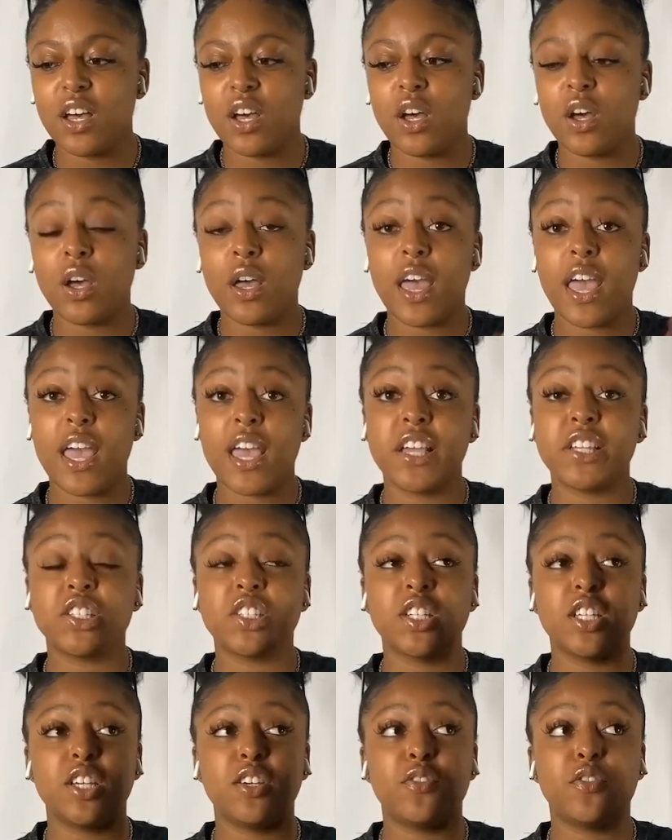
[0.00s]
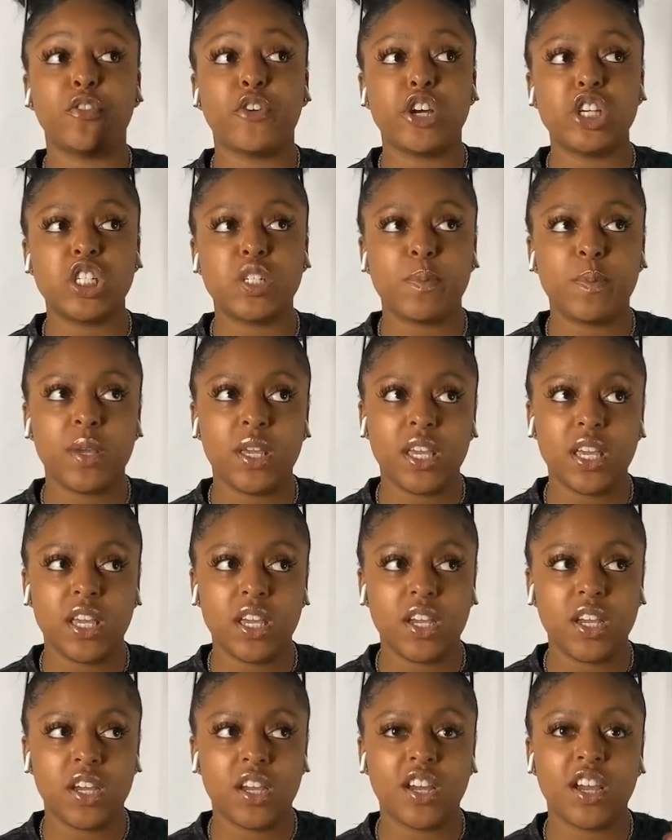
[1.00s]
Actually, freshman
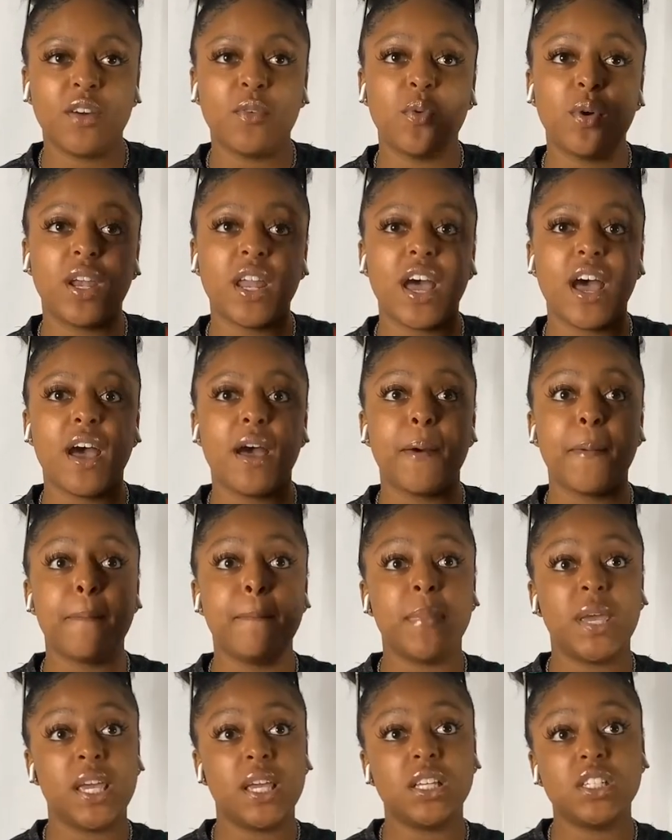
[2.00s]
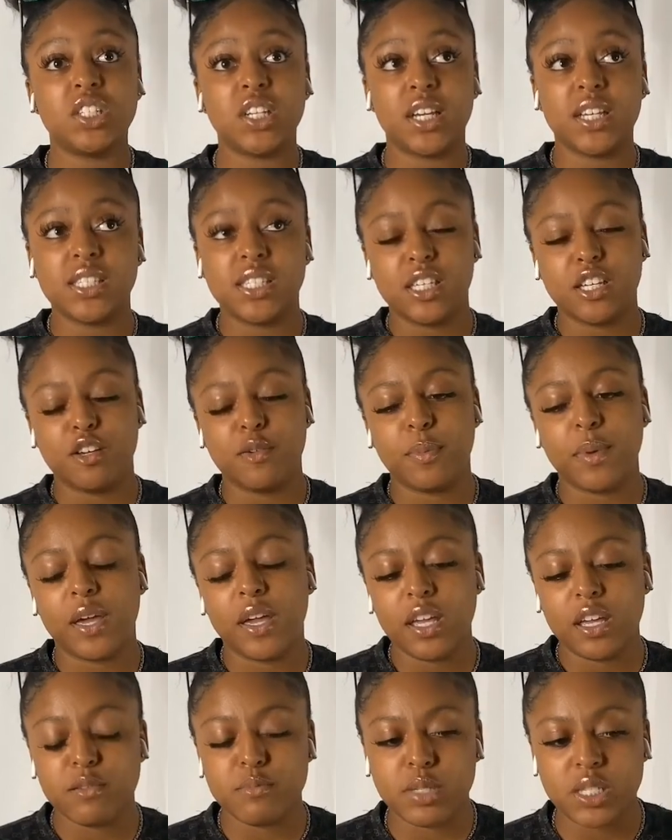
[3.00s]
year when I met J Temp at
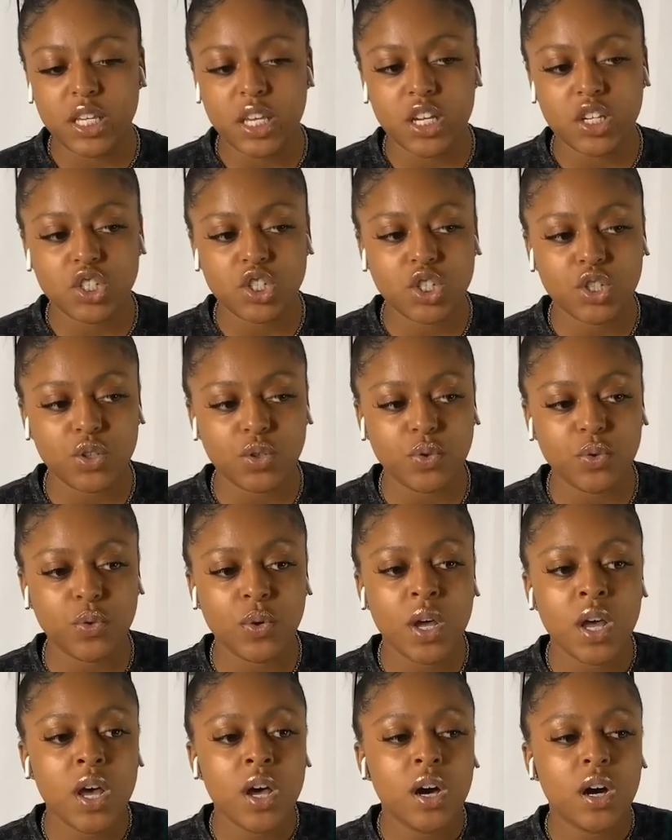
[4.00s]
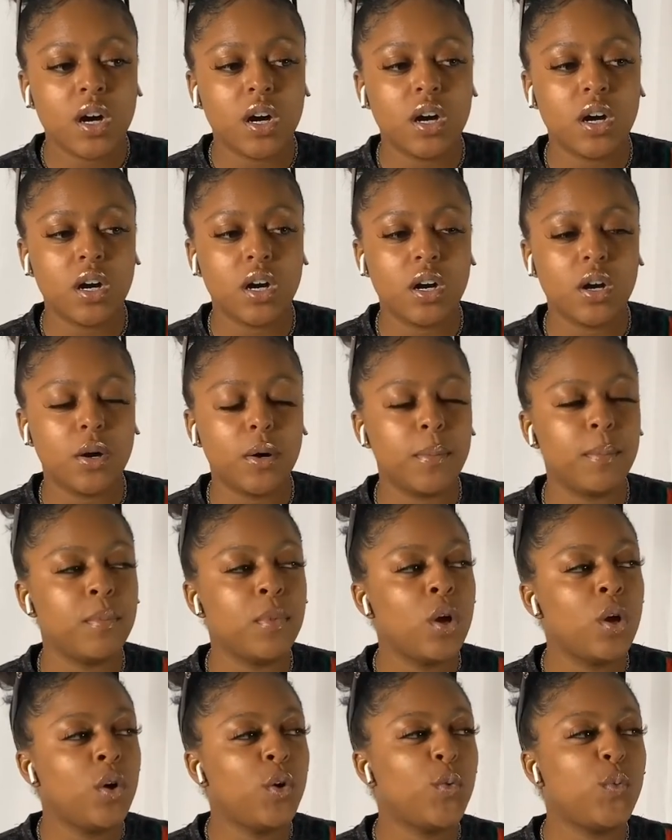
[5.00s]
MTSU,
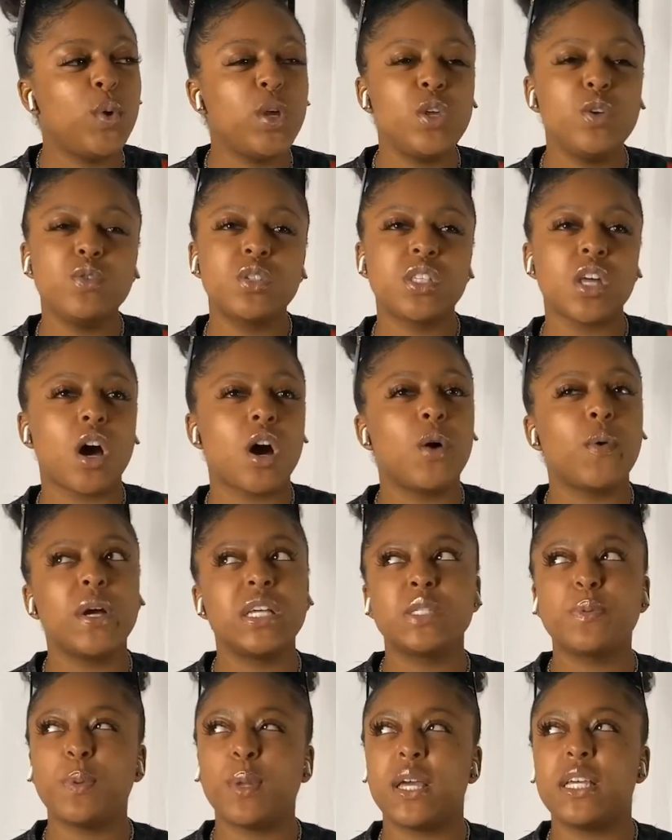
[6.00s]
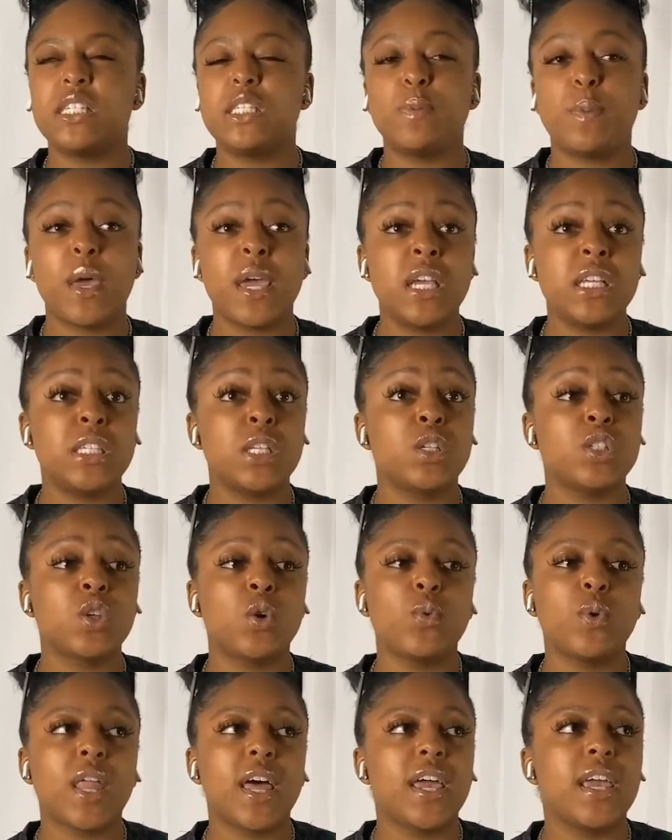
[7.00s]
we used to always play spades, and so
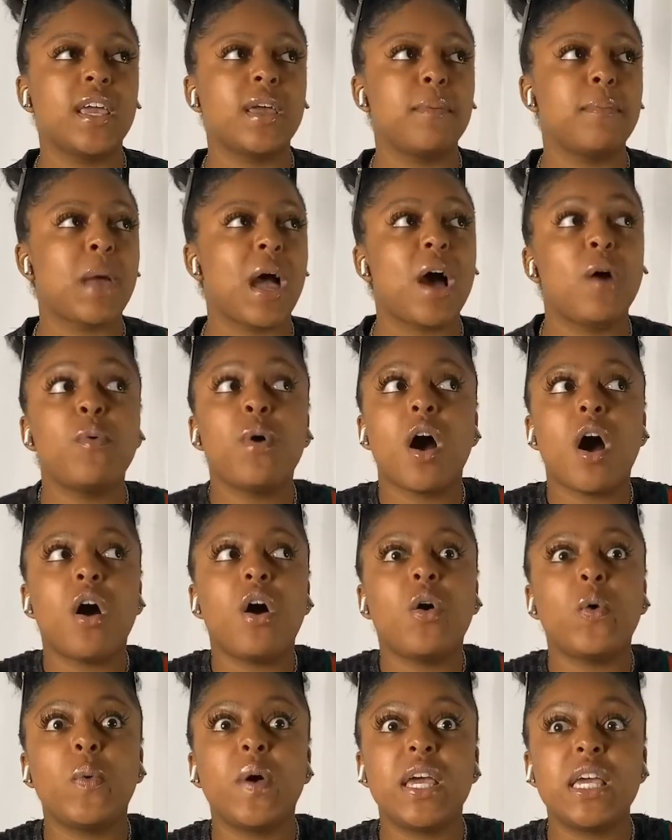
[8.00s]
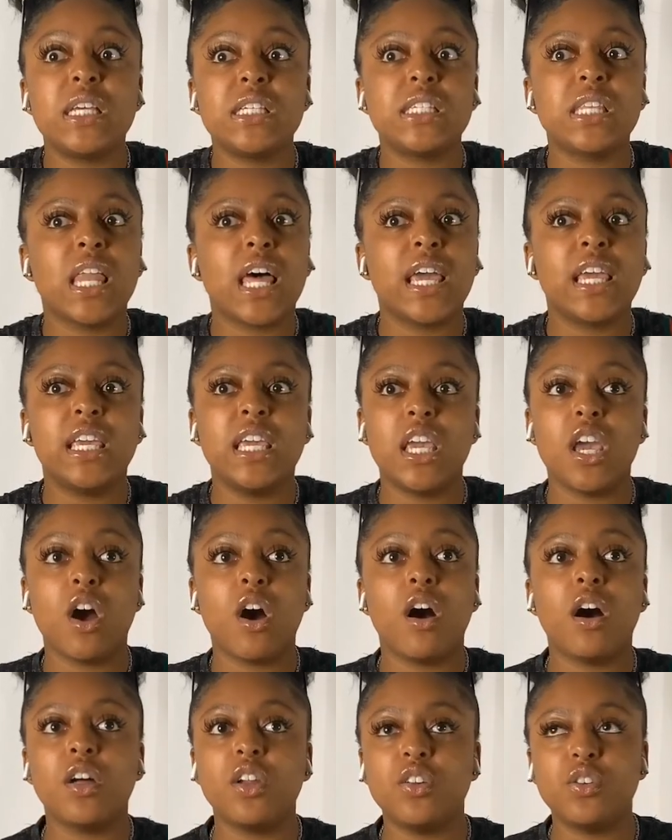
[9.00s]
like I would always like get
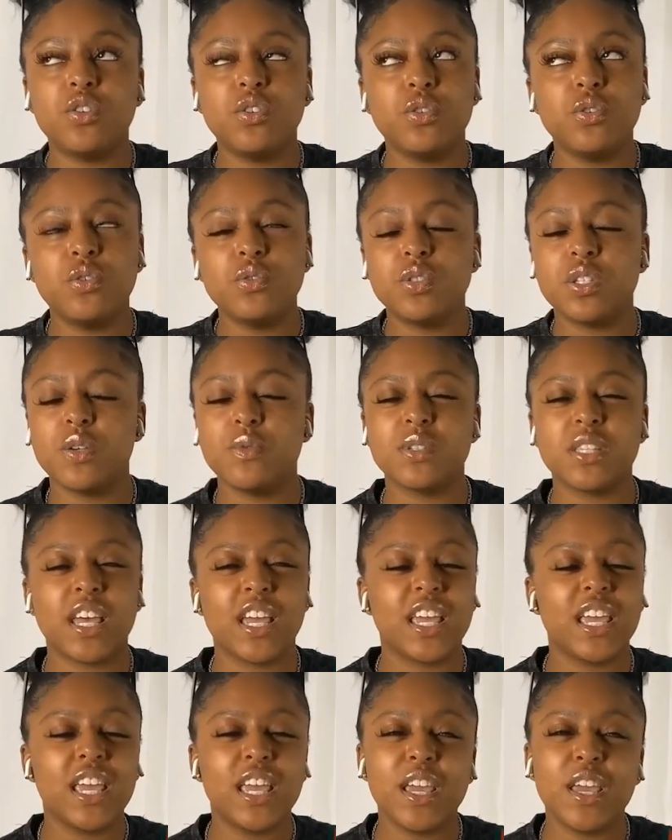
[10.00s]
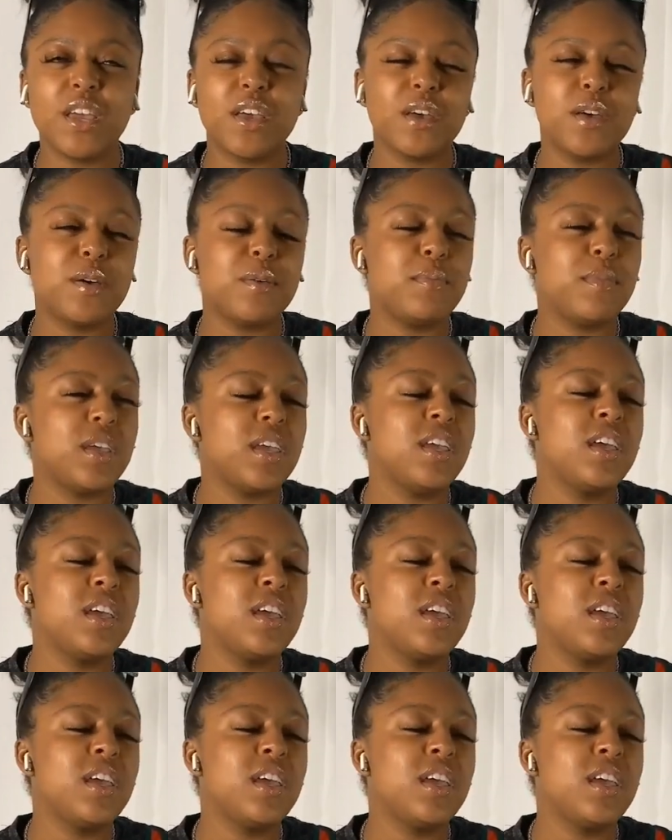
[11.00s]
all the dudes. It was like him and